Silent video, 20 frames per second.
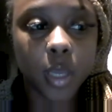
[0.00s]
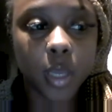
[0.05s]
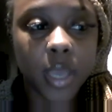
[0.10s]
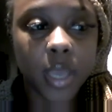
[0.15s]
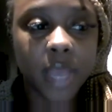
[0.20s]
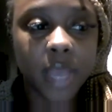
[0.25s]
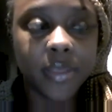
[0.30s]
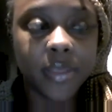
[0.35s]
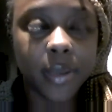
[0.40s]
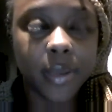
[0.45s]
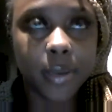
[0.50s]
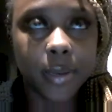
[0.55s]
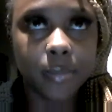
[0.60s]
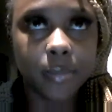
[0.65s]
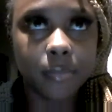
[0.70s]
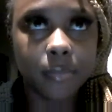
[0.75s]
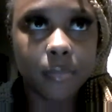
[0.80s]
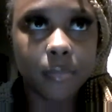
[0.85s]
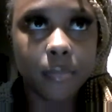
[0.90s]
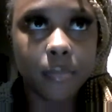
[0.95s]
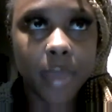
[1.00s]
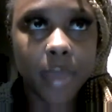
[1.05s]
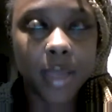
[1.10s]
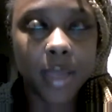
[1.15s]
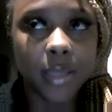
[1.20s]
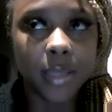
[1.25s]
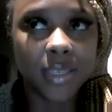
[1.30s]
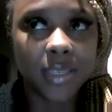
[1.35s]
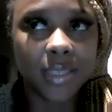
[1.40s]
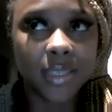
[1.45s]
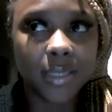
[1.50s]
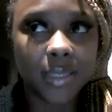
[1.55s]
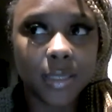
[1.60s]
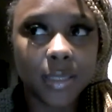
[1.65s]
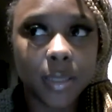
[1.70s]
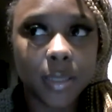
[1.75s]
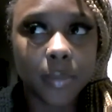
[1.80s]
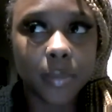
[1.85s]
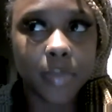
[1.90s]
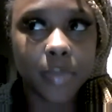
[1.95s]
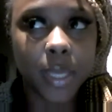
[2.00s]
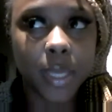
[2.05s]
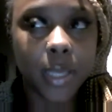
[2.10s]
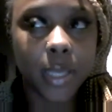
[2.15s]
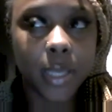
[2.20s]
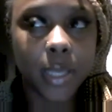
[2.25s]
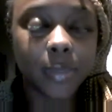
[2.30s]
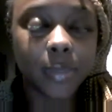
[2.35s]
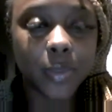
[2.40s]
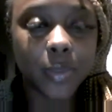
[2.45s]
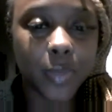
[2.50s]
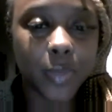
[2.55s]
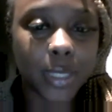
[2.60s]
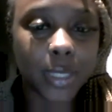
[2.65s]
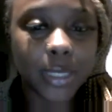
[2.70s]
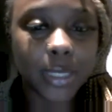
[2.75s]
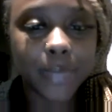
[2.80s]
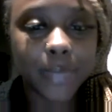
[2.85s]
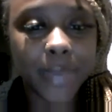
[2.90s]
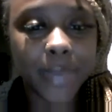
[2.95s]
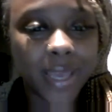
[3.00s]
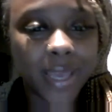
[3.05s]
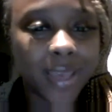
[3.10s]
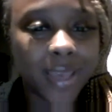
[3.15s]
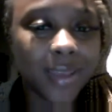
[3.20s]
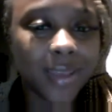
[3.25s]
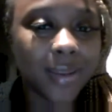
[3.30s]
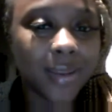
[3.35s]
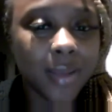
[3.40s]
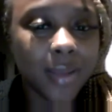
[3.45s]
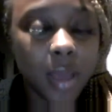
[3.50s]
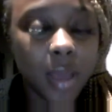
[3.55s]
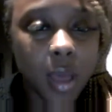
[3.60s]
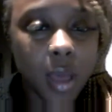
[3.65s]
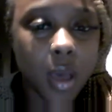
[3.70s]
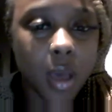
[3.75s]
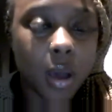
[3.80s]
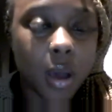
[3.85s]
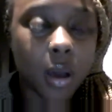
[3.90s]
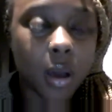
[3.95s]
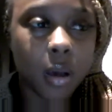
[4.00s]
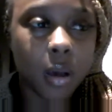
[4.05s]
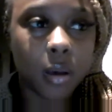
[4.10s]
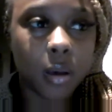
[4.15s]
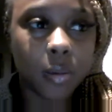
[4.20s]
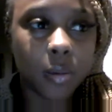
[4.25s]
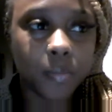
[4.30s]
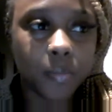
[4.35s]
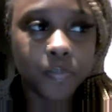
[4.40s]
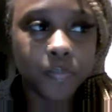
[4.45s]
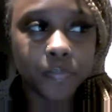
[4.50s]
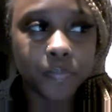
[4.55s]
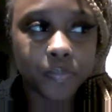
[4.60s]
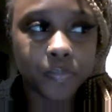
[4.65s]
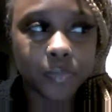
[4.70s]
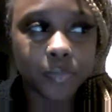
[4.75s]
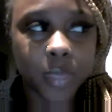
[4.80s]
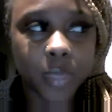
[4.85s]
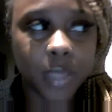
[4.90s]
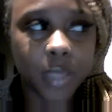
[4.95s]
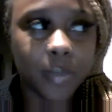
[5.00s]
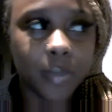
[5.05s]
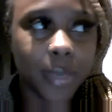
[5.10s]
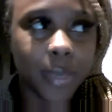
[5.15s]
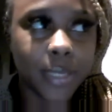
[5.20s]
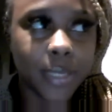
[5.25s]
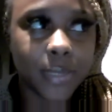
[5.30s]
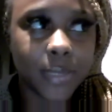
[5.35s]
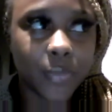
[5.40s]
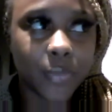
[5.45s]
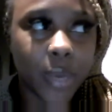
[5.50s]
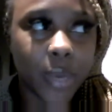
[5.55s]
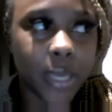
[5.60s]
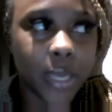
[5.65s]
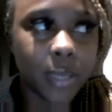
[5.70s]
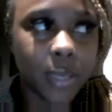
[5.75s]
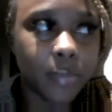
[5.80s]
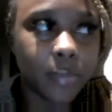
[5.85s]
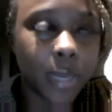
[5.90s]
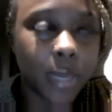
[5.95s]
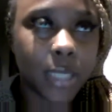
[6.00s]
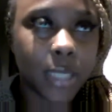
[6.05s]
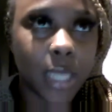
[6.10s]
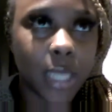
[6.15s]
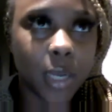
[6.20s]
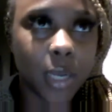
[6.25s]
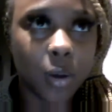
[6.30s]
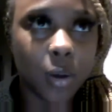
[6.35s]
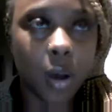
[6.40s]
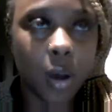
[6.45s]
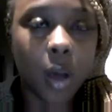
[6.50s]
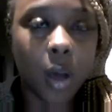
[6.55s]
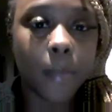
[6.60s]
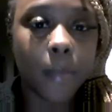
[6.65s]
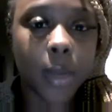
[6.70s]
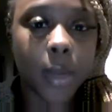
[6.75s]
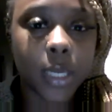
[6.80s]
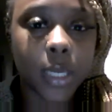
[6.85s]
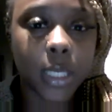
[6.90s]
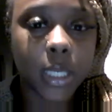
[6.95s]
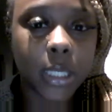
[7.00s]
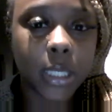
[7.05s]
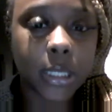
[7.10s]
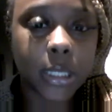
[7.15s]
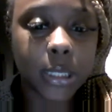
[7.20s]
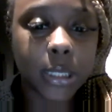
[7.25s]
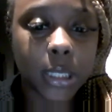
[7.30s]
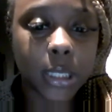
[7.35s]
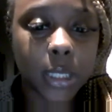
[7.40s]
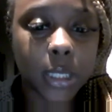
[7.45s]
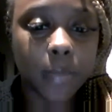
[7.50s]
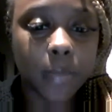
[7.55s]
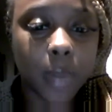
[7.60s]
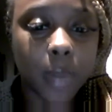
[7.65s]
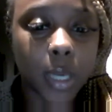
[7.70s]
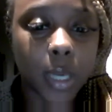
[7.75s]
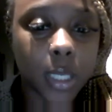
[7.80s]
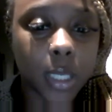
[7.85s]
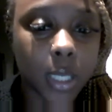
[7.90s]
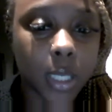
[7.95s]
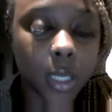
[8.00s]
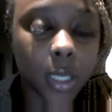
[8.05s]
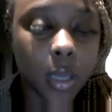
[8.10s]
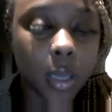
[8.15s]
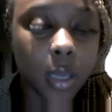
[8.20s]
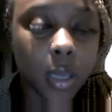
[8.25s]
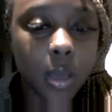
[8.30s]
and then mainly just being able to expand um, in the best way because I know all marketing isn't good marketing.